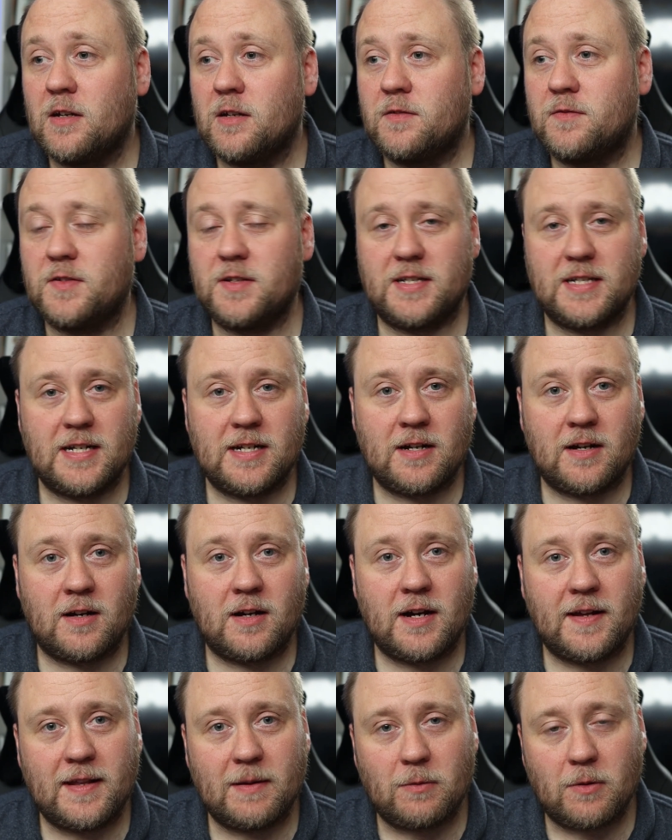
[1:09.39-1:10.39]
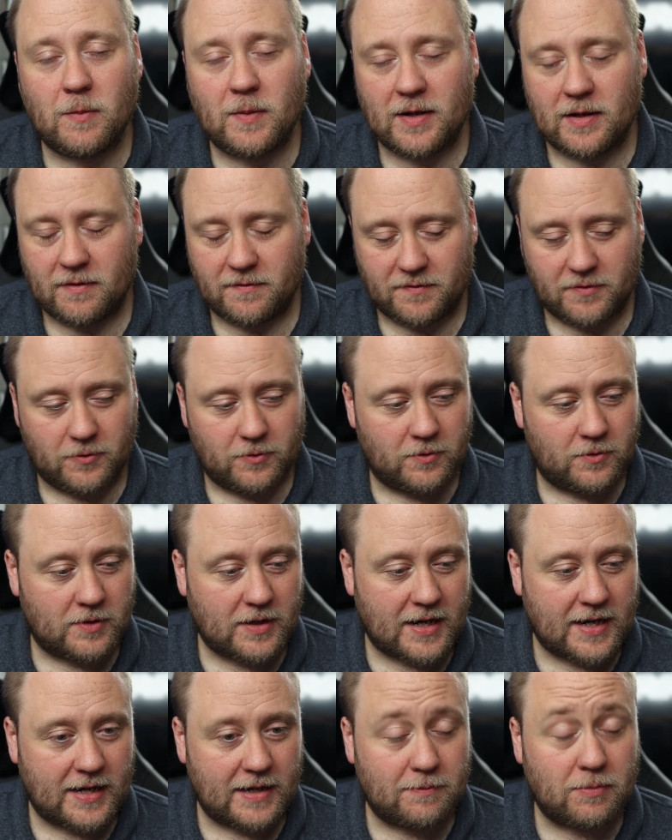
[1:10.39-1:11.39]
for dinner, and then we went for
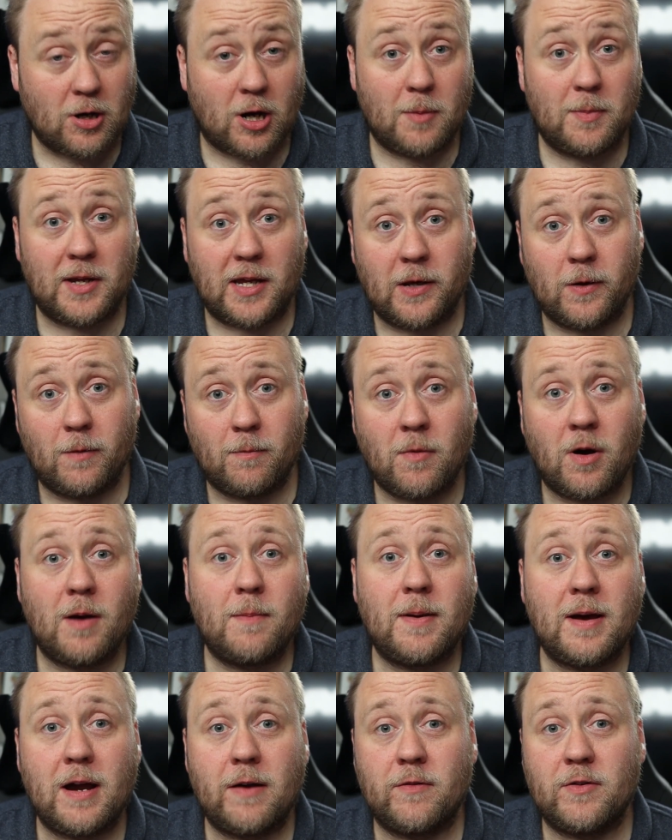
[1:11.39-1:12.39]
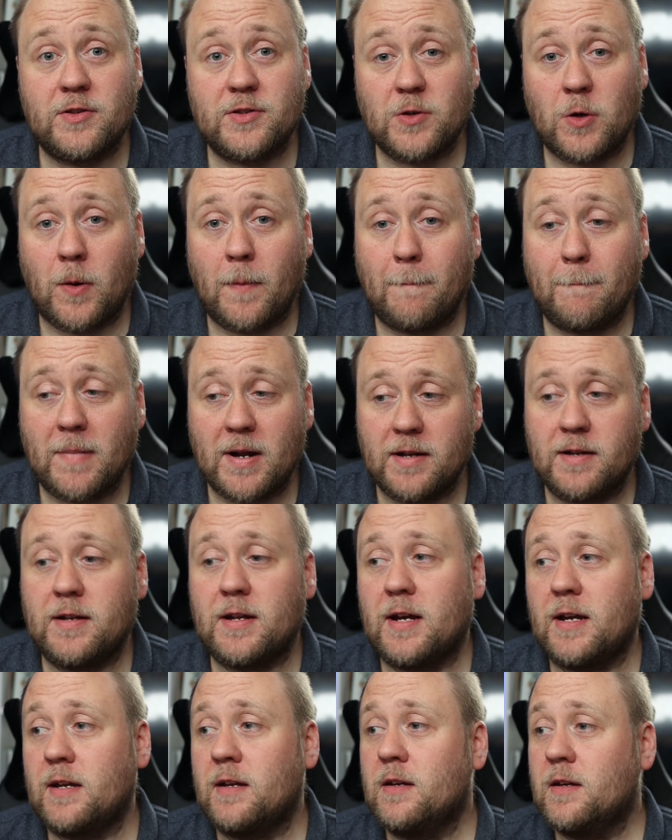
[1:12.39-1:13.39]
a barbecue at my parents' on
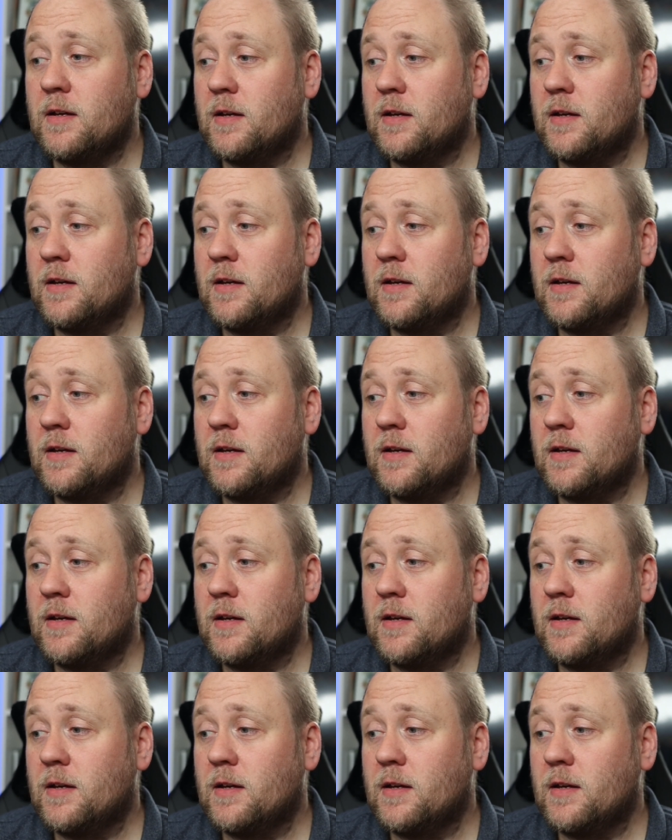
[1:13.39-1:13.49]
Monday.